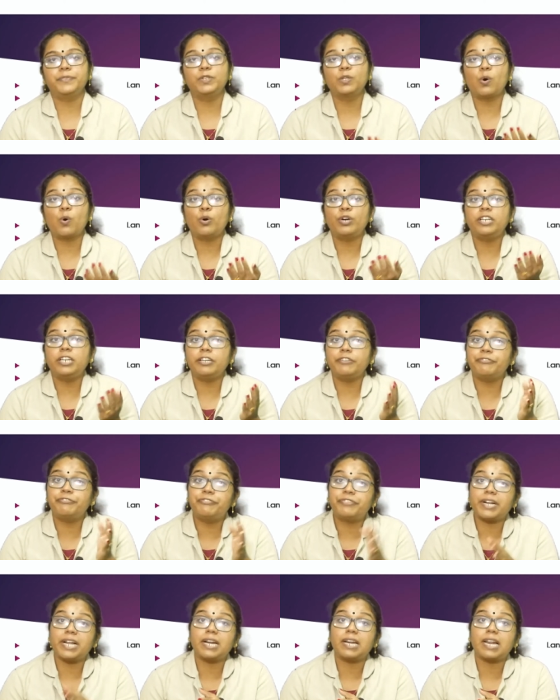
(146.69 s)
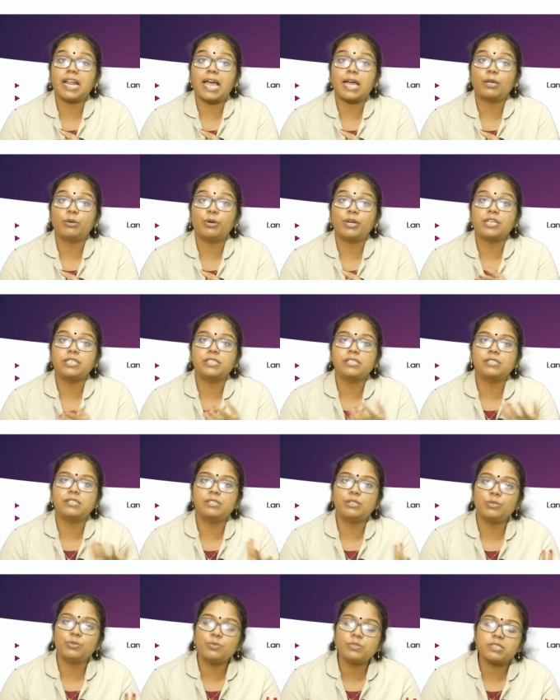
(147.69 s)
though different
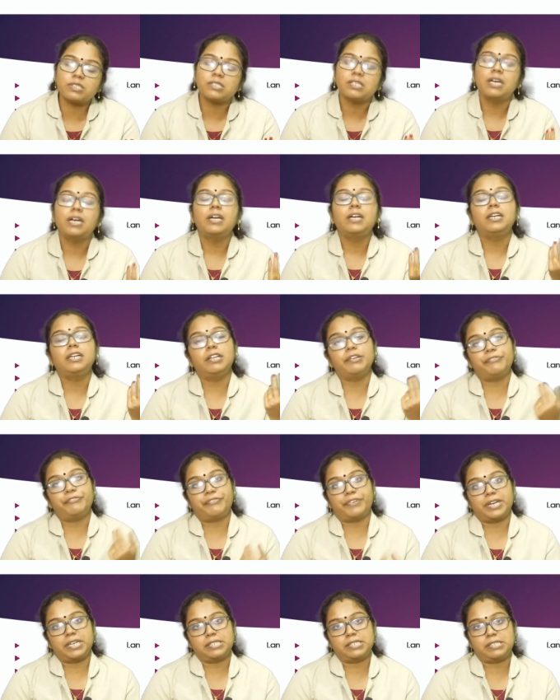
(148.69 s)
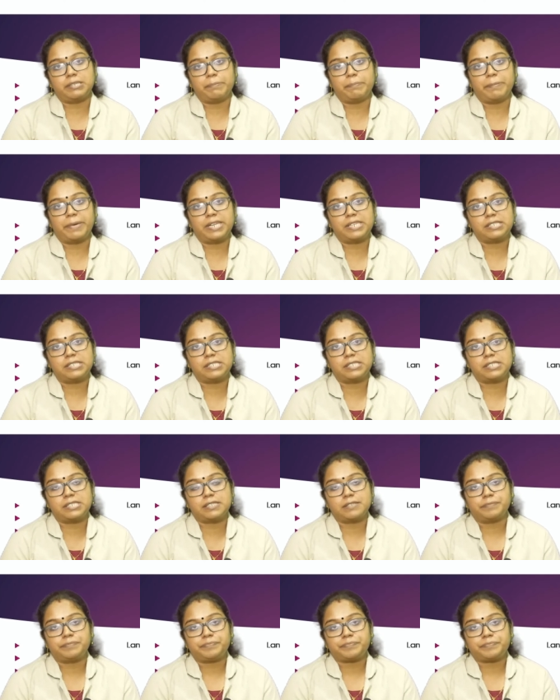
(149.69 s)
languages use different symbols.